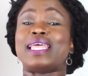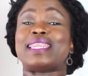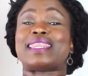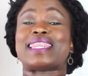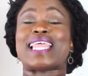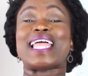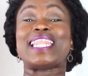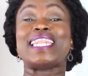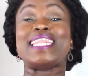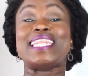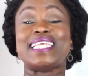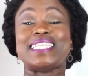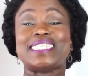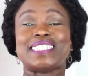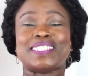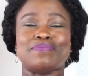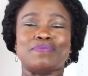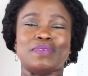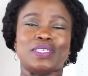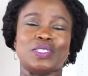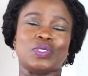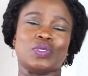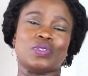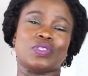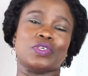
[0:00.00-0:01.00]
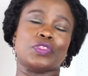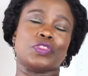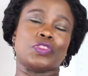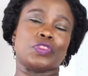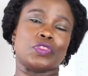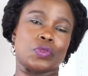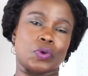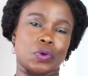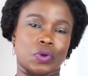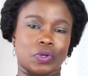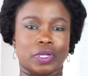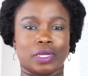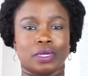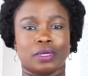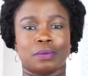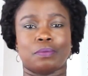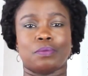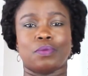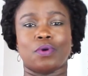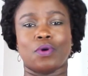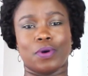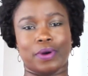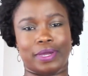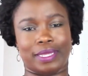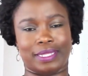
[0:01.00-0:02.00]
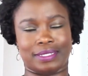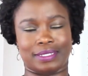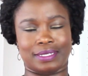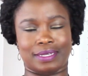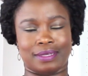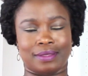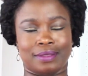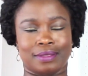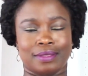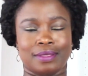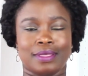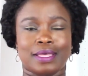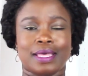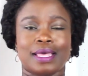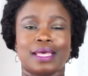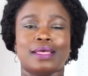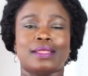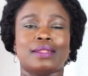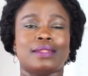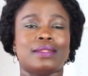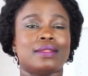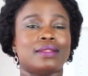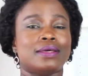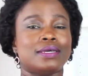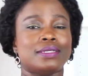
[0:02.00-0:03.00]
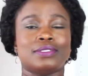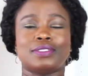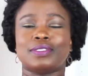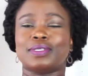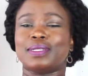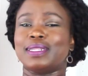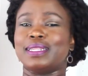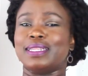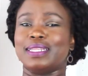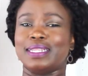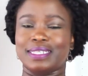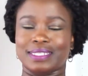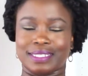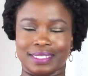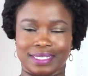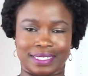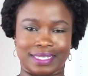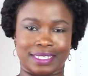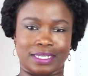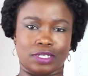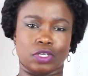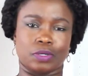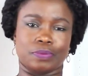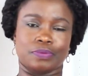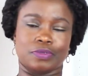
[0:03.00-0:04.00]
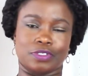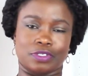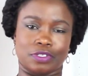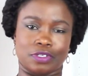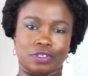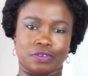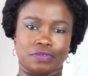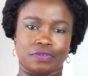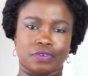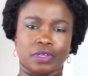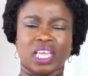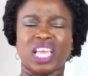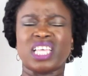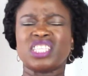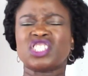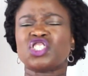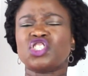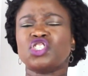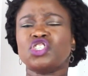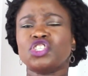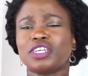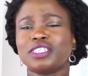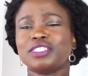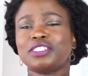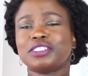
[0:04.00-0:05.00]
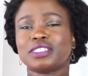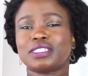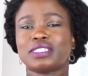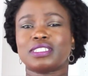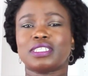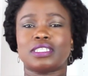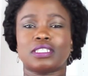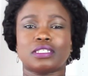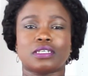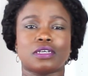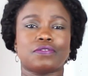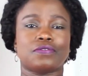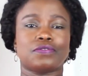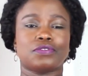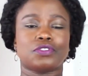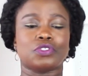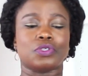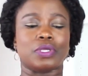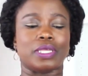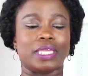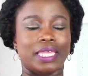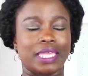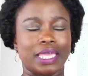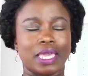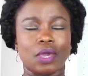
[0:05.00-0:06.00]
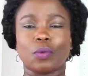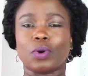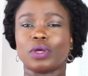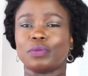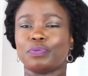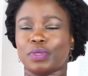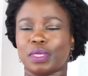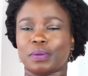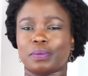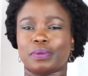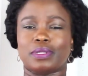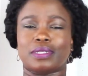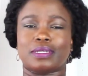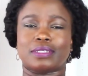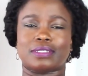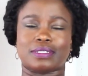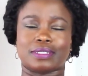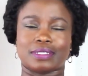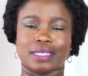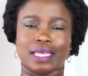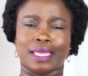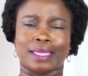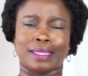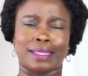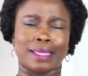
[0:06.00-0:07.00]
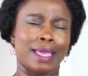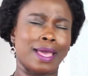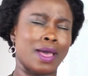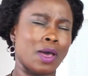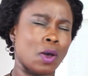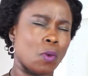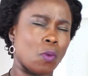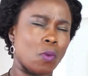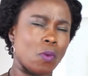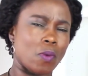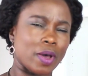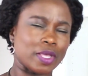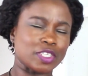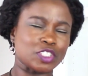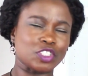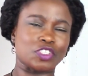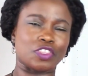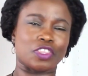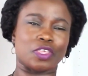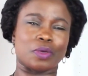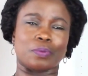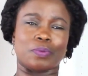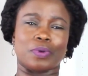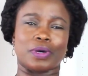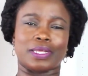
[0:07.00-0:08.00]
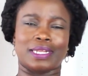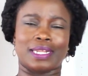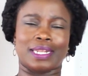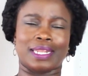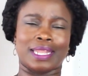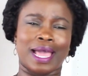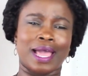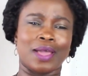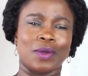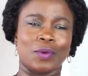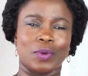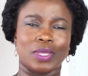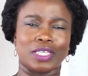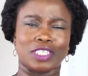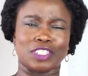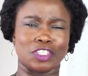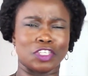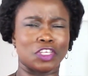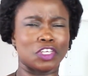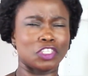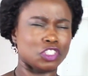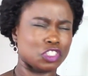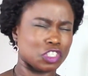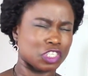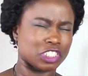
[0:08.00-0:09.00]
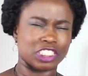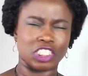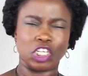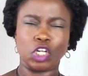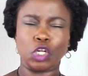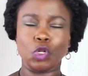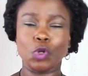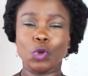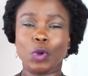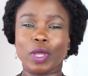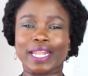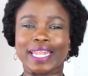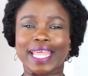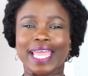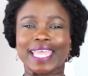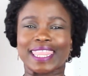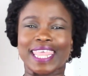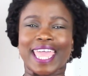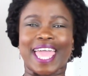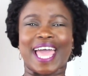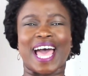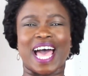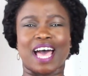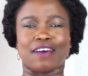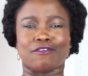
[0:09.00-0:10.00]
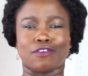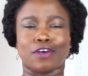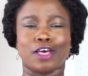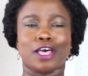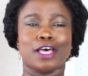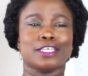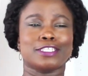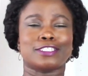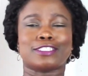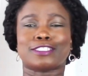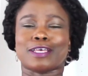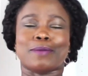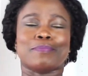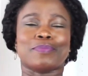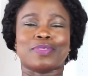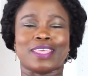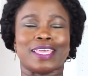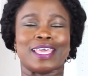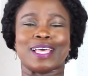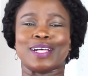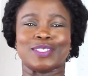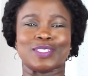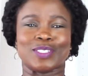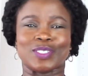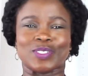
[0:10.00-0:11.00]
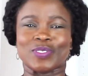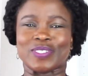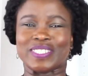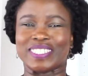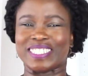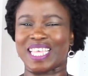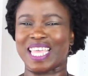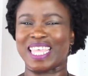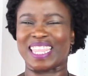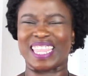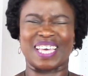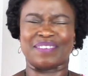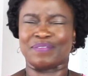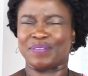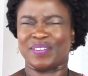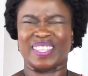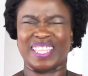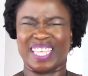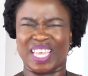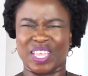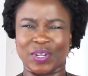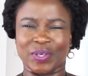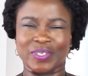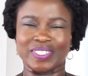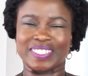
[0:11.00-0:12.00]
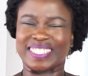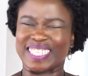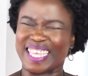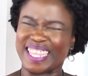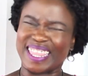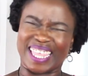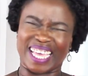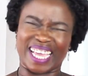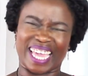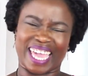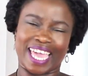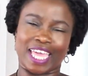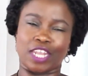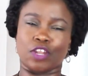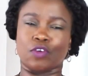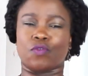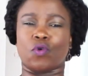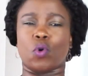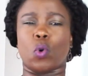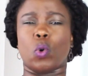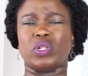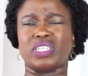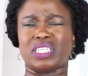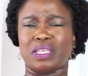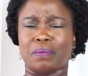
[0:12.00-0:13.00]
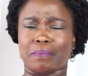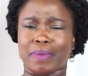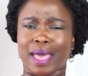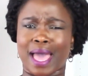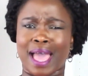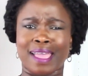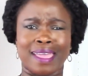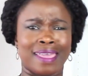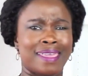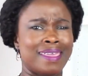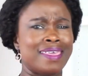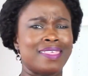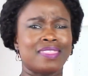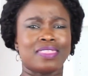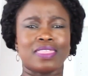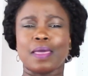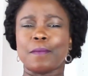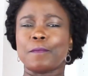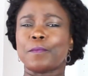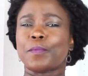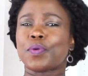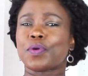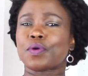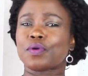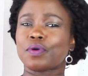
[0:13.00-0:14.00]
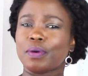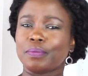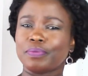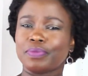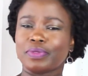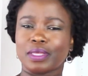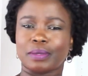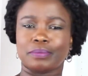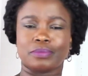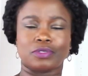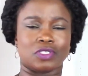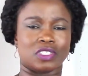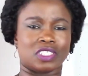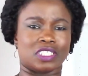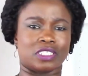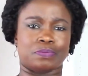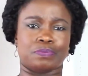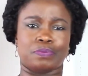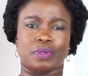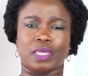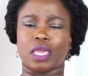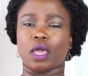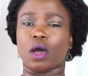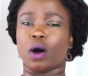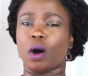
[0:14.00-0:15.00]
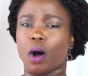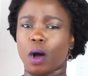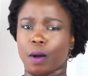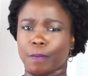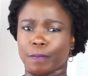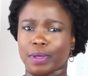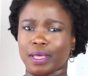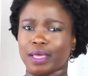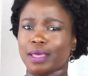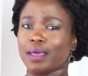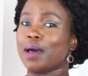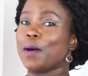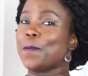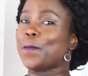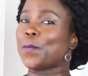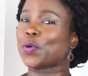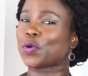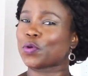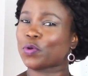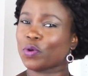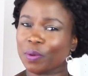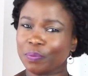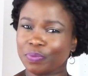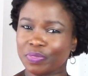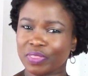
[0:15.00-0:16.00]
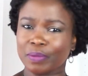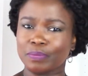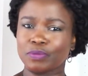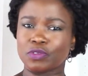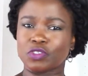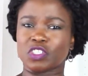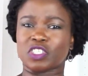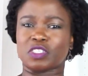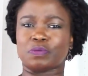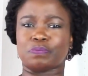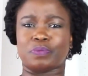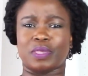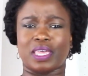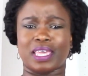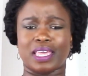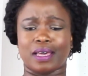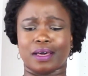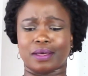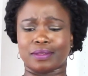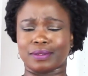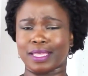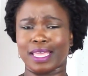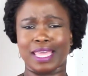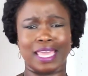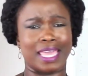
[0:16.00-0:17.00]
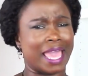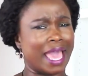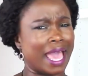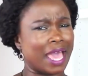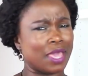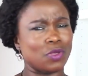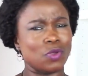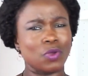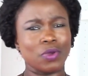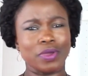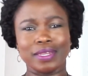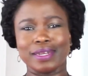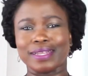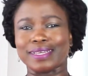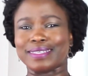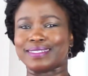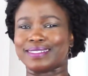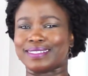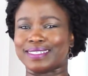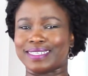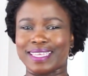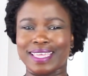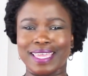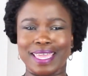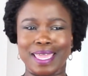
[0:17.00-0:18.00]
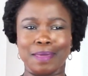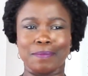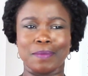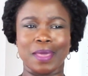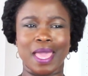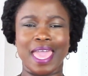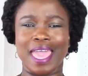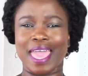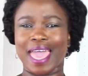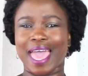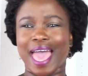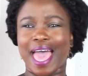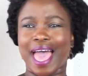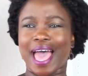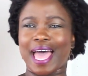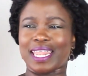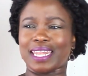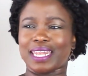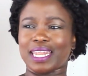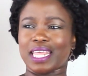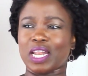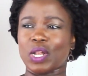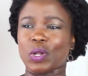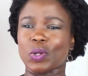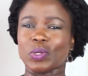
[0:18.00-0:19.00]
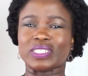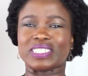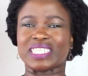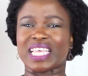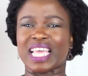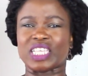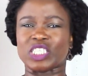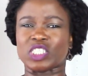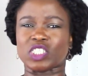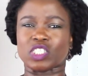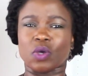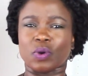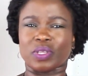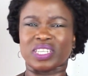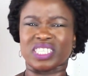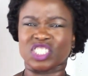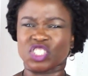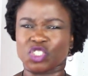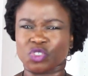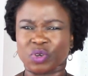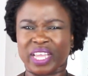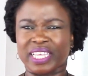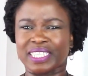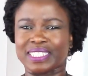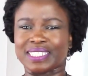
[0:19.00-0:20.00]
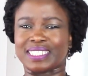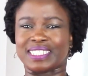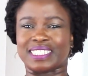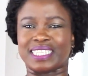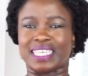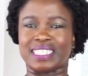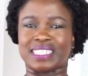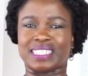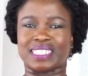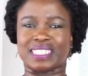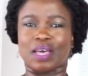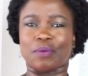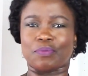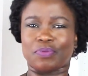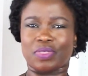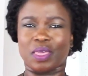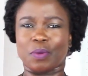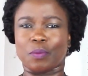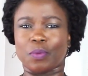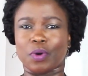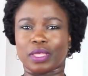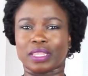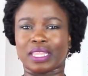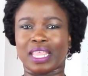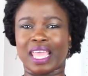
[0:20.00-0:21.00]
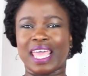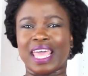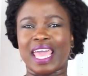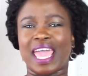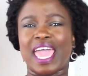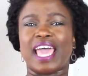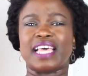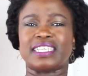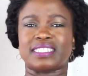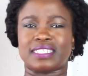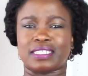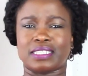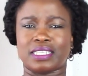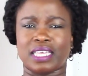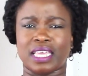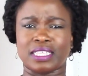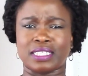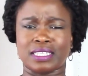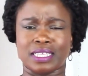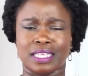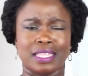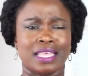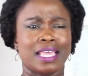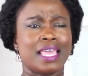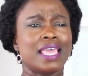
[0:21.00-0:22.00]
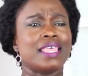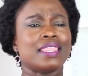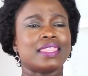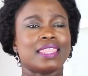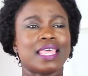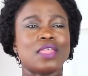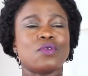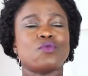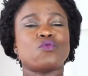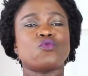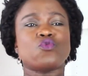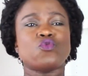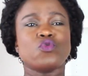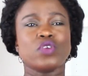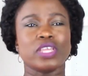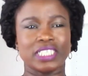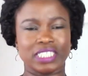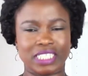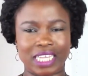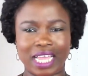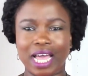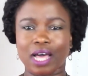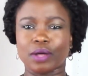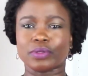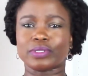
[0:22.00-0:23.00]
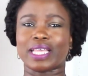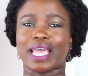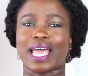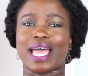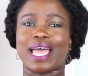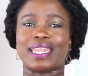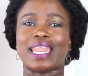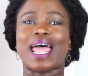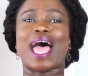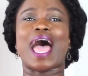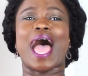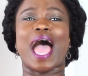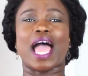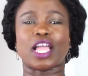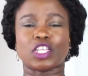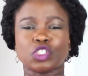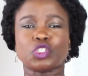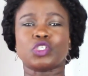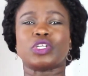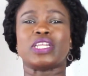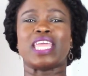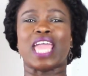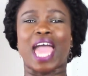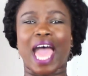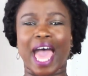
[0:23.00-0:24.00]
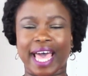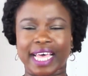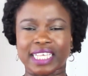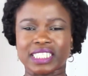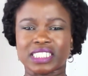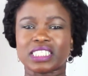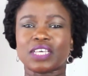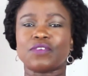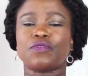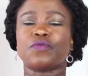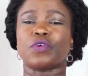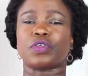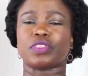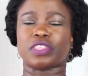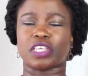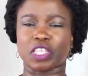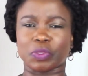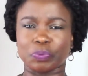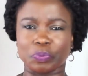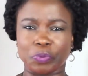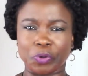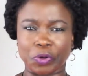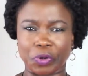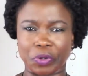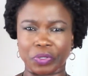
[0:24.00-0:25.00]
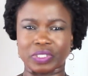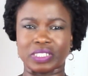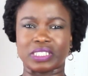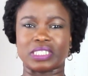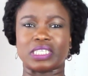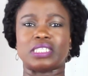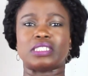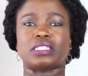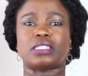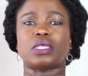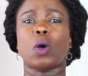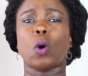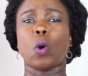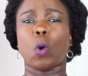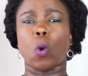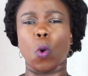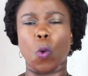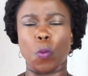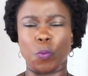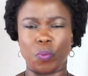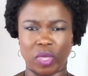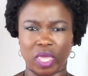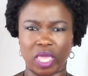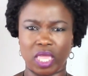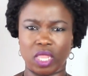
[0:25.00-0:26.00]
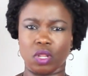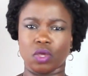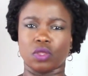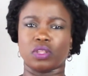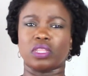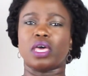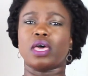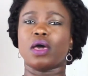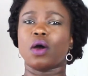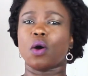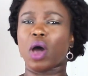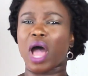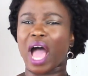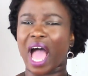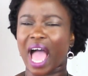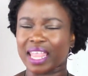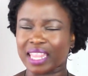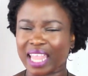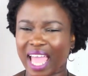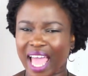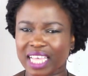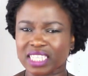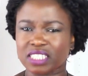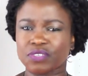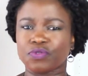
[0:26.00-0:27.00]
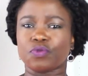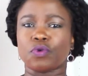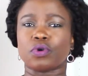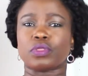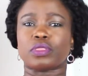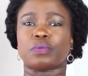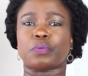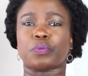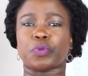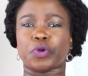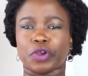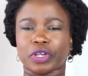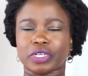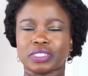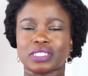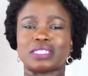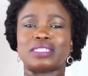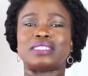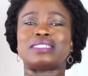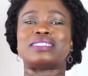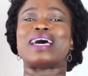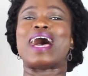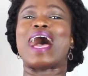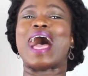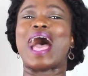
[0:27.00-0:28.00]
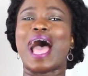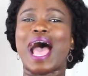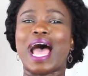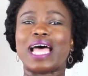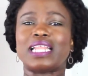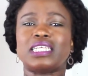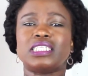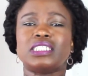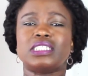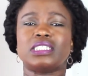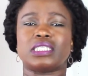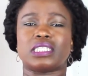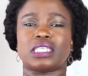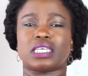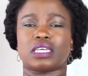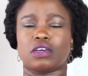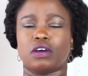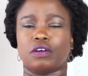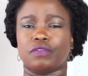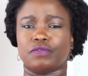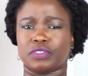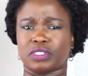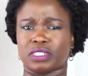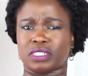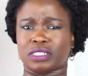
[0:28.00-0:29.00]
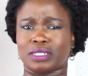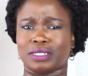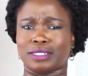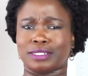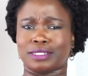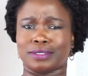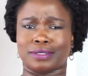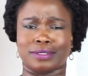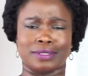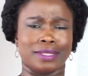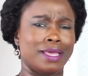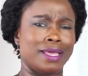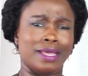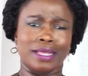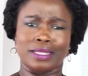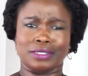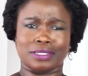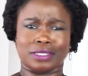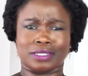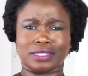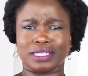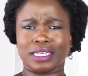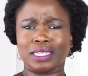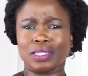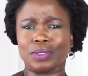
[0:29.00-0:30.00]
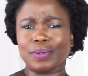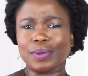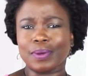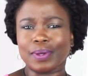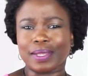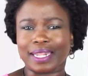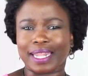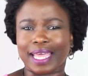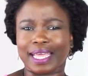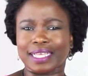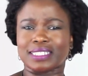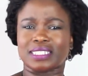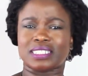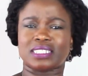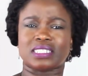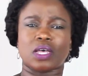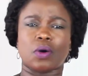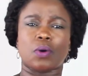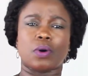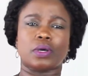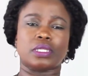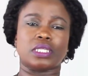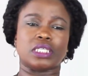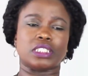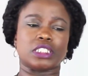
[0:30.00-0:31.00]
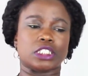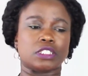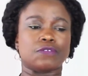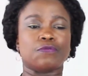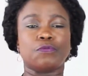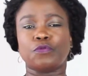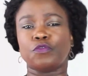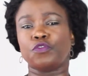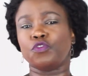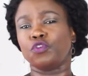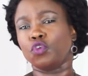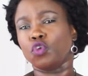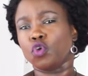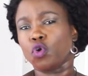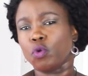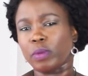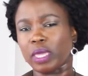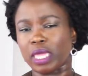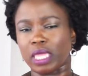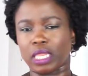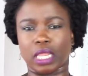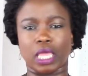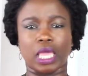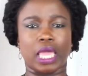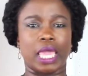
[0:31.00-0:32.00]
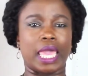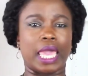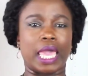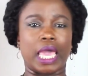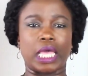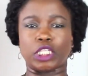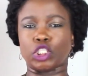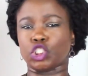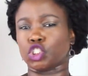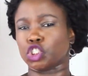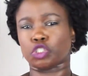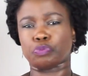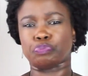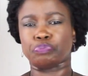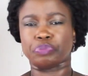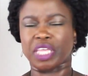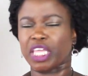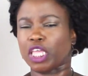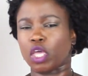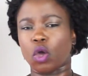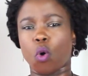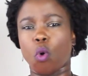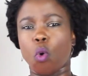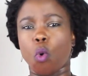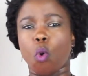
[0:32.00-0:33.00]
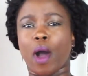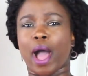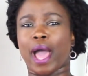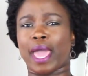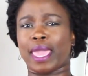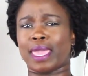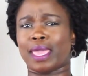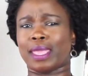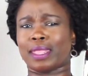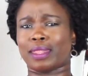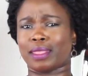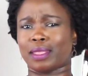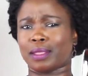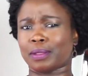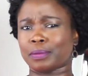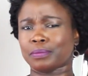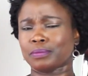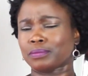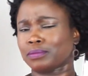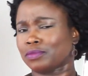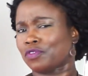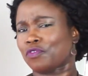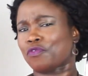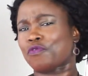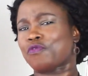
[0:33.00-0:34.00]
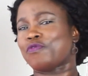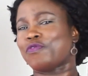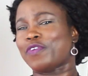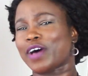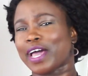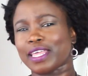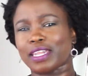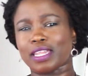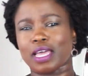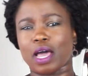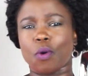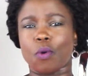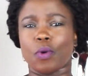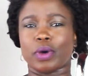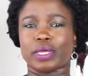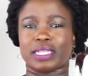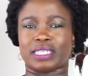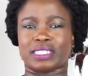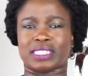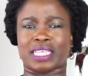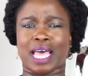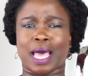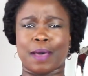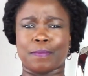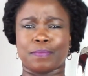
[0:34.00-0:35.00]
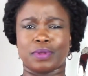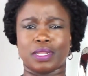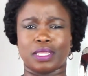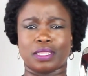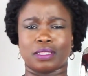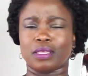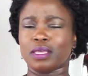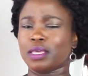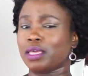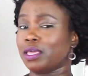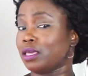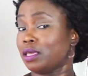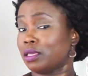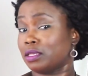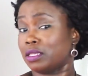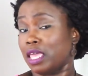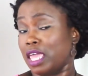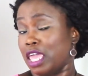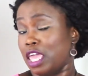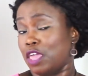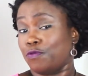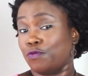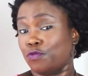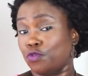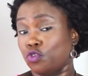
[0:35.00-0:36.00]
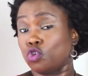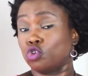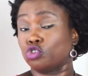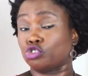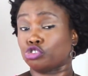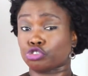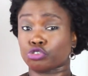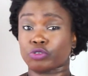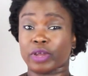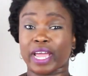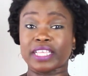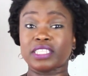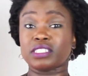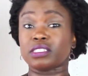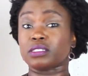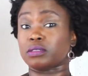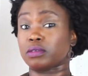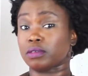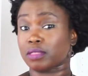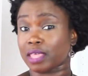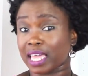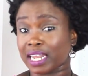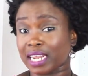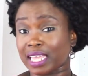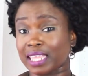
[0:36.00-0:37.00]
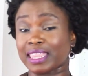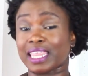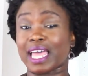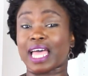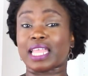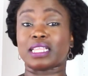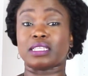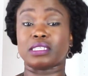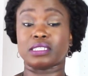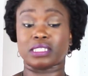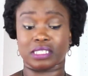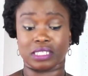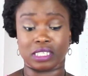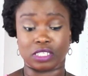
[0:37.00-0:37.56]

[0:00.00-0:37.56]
That leads me to the third point. Learn to listen and observe. It's not just enough to hear what people are saying. Watch their body language. Does it look like they have something else to say that what they're not saying, they're kind of holding back? Then prompt them to speak up. Prompt them to speak out. Are you in a team and it looks like someone is trying to say something but hesitating? Then reach out and actually ask for that person's opinion and ask for the person to add to the conversation. Does it look like someone is fuming and just being quiet? Find out what is happening. If you try to do that in that